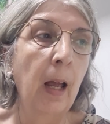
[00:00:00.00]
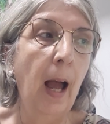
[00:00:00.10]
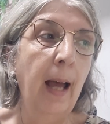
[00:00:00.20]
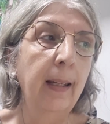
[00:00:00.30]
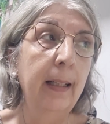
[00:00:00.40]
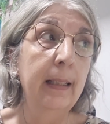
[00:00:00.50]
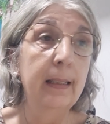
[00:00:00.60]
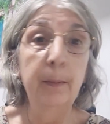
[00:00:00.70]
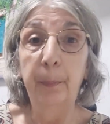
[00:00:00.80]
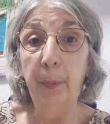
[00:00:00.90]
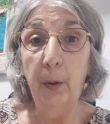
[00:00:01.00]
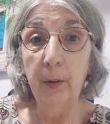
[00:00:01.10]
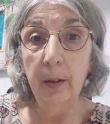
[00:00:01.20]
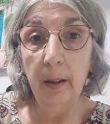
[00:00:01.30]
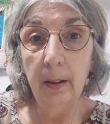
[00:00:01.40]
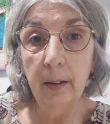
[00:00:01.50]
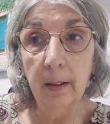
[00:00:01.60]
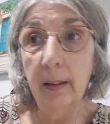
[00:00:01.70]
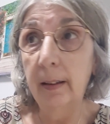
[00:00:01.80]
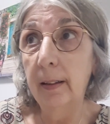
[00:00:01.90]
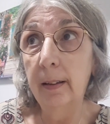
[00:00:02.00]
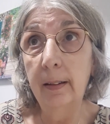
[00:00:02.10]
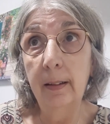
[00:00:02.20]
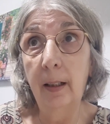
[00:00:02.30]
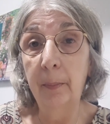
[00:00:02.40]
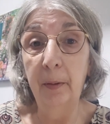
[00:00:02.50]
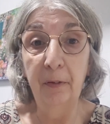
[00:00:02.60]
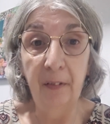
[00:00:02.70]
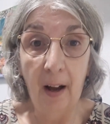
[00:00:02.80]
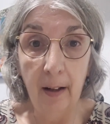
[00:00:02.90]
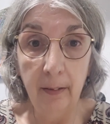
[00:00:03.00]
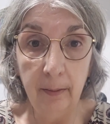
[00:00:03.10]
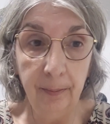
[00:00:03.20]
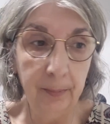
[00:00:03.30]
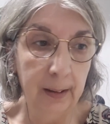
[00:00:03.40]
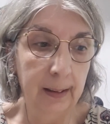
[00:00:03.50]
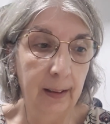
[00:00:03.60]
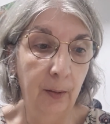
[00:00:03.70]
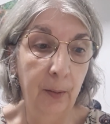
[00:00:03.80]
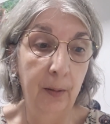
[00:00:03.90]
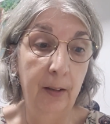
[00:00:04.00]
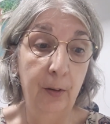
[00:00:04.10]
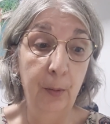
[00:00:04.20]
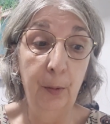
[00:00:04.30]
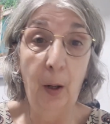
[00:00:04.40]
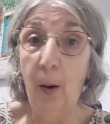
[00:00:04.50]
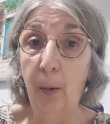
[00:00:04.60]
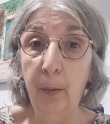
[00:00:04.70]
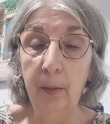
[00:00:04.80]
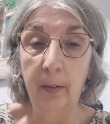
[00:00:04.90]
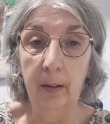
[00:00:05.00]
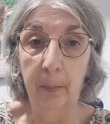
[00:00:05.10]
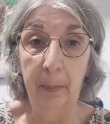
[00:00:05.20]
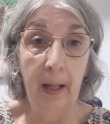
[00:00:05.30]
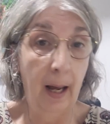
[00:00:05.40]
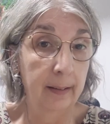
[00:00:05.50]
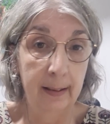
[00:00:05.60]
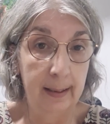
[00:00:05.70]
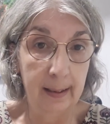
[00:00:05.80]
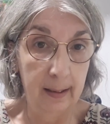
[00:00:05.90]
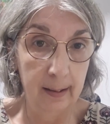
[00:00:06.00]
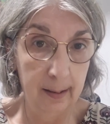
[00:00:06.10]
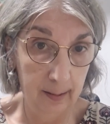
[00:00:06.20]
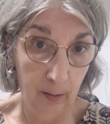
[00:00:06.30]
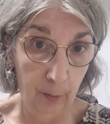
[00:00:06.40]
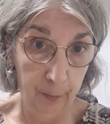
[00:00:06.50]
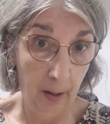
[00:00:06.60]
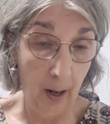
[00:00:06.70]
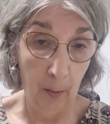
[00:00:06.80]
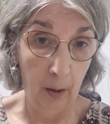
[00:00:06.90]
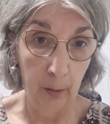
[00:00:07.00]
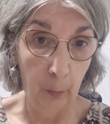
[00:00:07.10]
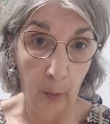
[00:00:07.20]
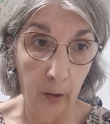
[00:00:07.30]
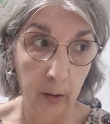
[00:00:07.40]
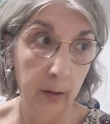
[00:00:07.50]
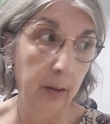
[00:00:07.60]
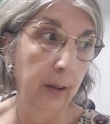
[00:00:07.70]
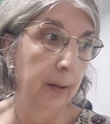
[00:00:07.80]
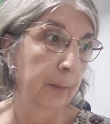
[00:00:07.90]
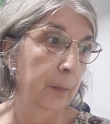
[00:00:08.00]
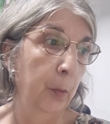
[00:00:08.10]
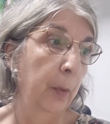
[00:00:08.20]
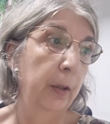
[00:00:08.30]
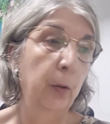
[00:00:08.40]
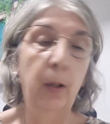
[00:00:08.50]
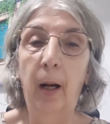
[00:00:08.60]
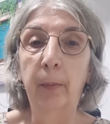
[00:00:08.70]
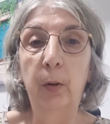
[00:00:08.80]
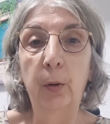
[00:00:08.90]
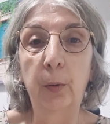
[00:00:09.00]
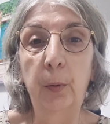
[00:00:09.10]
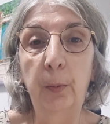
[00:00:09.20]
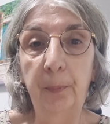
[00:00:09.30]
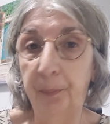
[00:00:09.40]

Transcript: I think it's important and it can be fun so that you know the behind the scenes of how I work when you come to